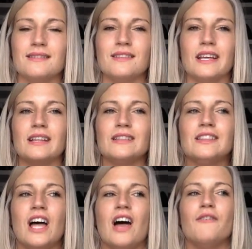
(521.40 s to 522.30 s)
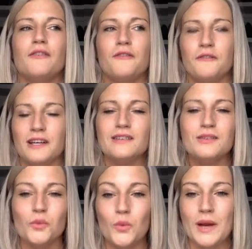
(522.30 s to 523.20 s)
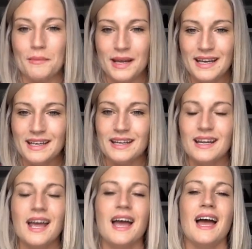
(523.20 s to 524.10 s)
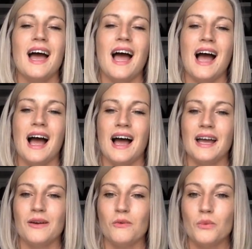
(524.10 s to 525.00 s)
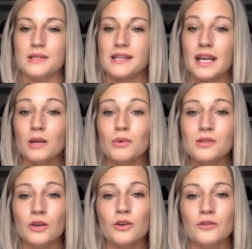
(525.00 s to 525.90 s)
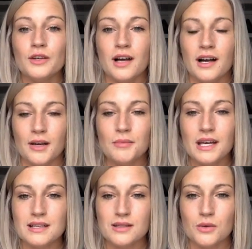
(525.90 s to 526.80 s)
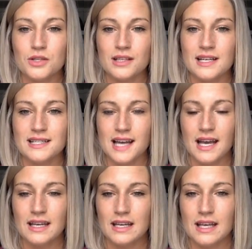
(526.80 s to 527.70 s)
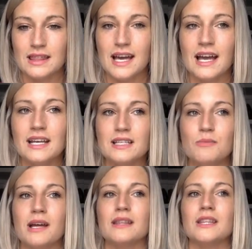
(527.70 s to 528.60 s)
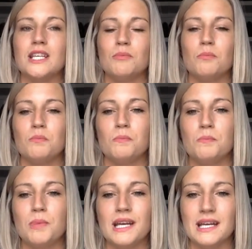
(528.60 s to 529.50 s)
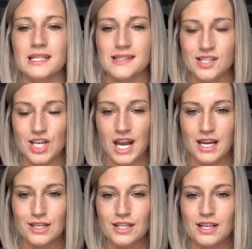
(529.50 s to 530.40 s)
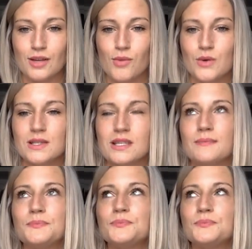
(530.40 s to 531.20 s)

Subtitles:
like love-filled women, I was able to overcome that social anxiety. And that has been the biggest change and the most